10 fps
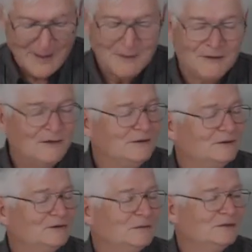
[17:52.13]
I'm an
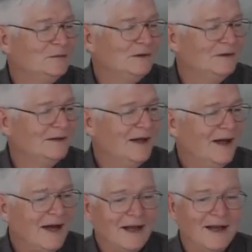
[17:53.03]
adventuresome spirit.
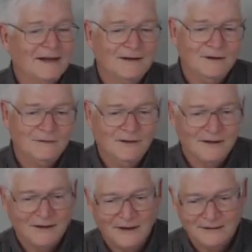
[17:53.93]
I like to do
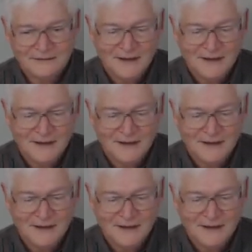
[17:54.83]
fun things.